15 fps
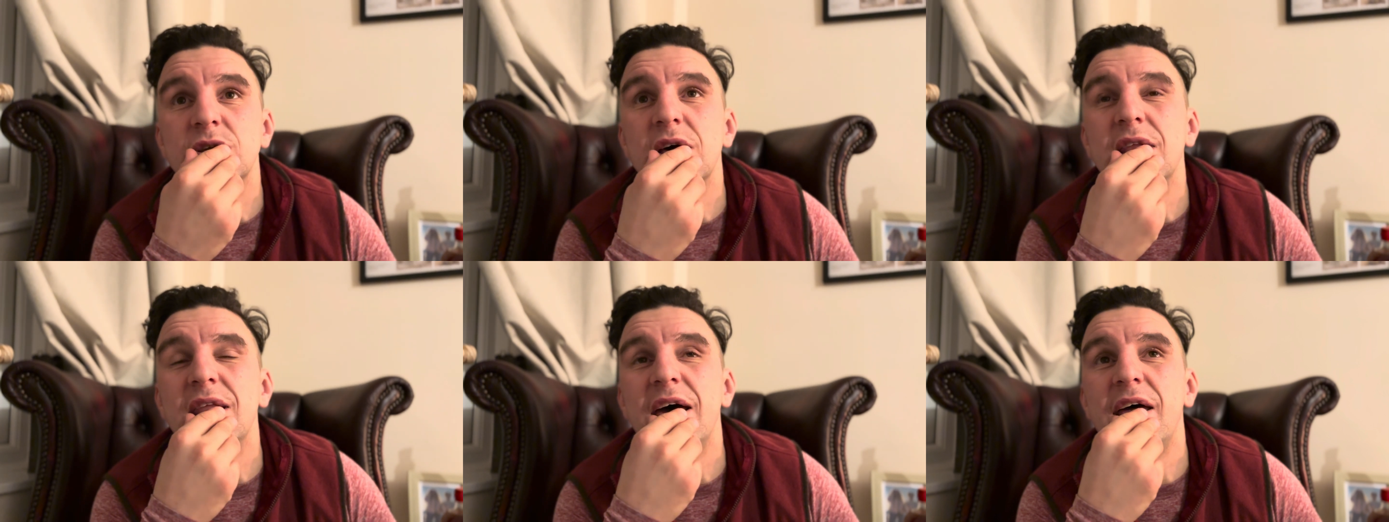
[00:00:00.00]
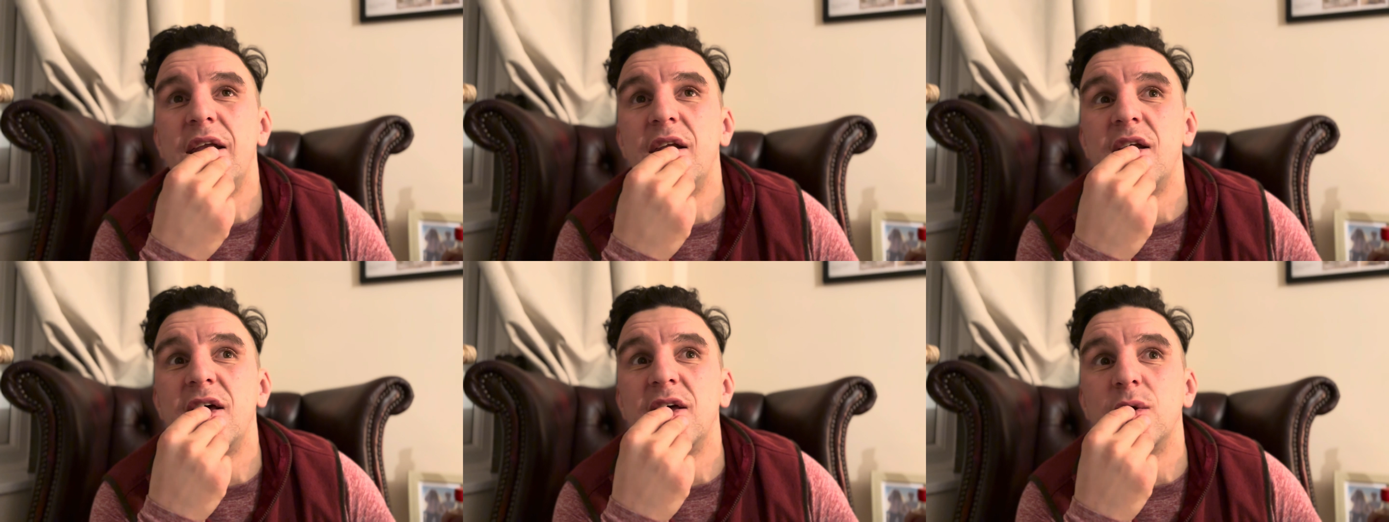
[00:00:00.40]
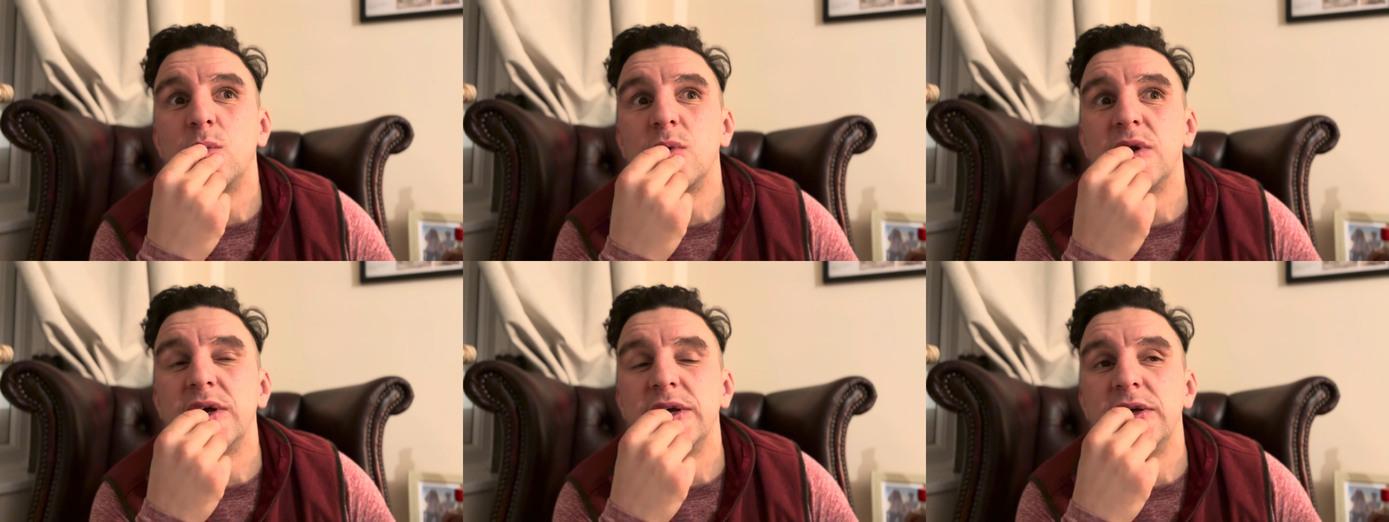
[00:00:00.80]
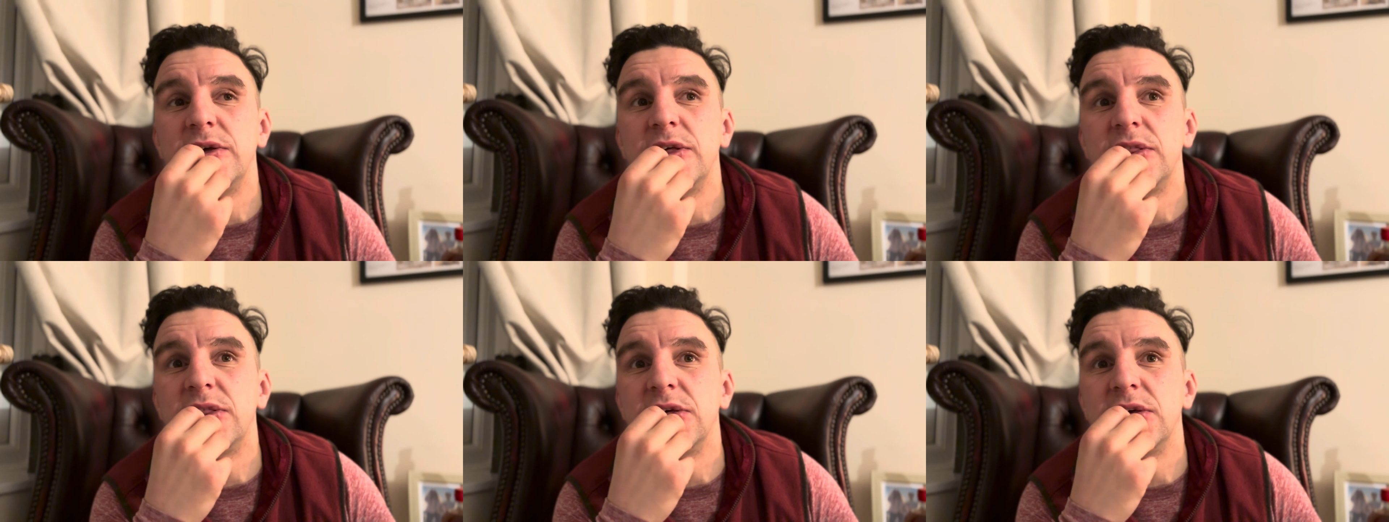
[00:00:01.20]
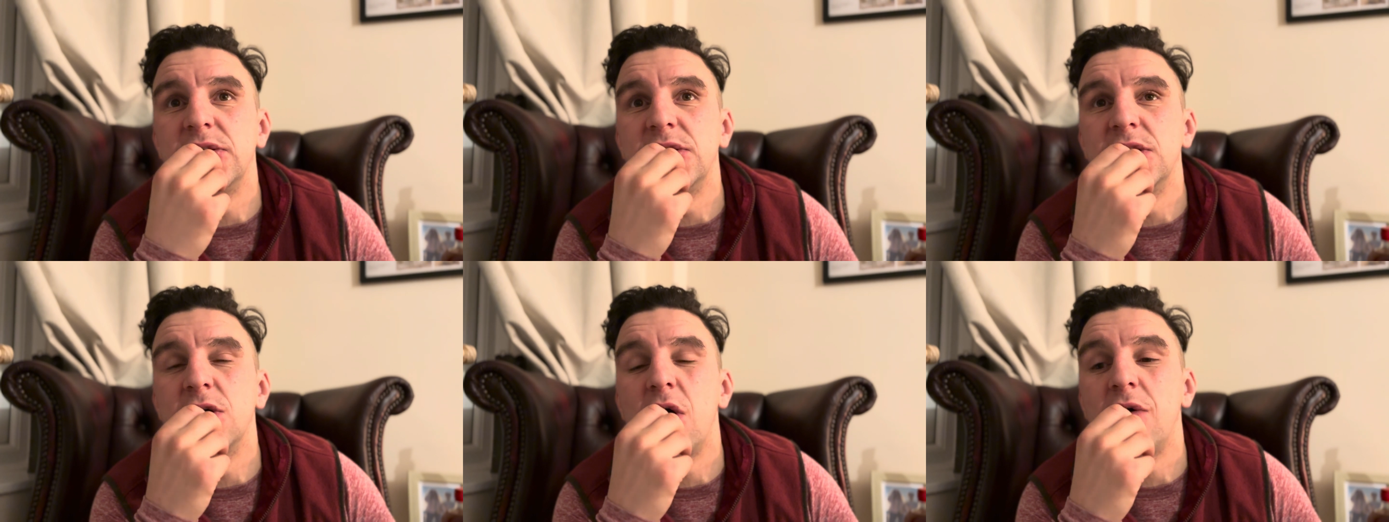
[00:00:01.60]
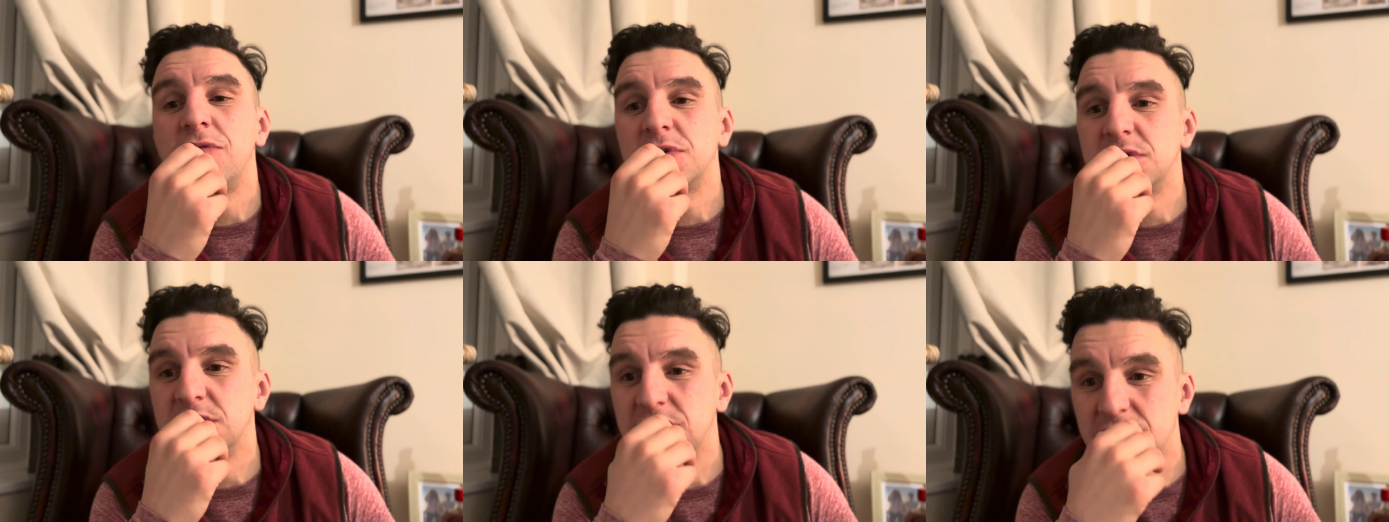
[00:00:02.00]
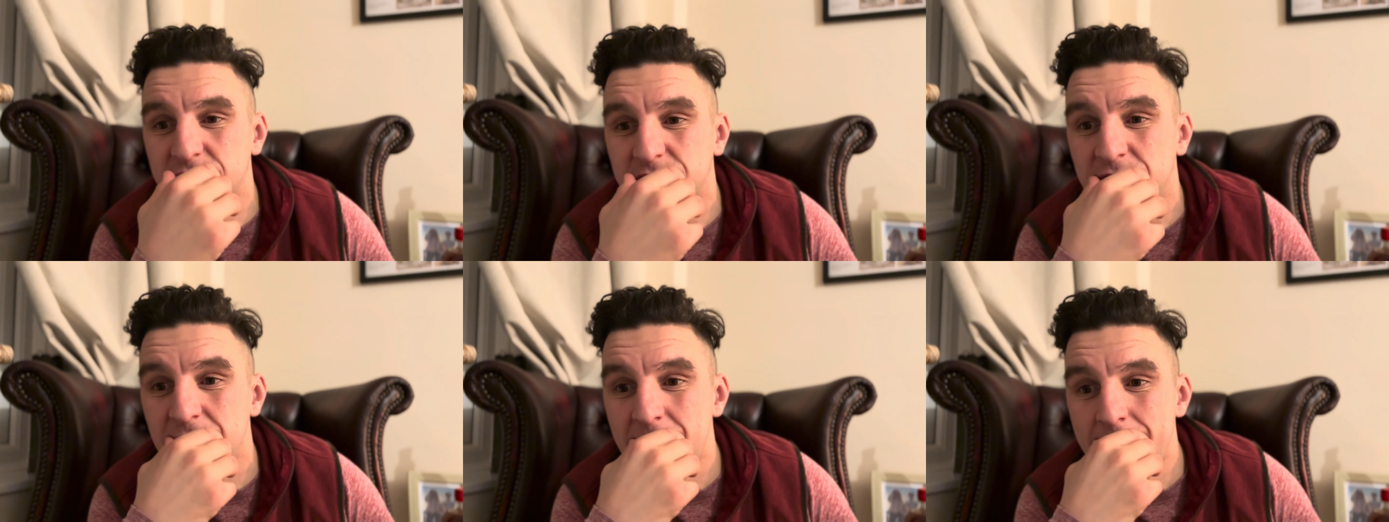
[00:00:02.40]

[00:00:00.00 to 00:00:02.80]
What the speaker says: and then equally the officers of